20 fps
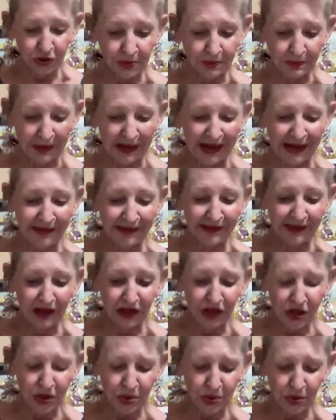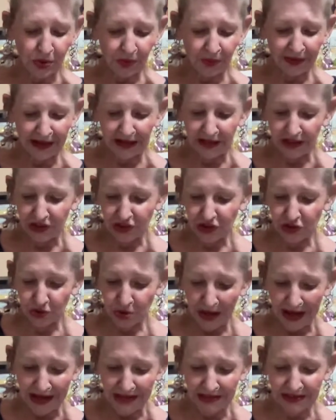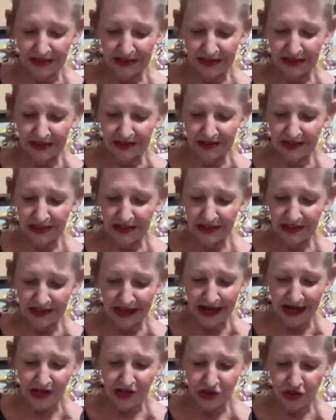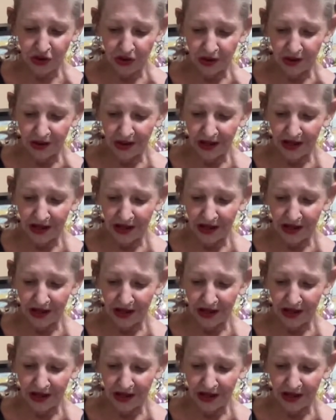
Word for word: be the you that is transient in nature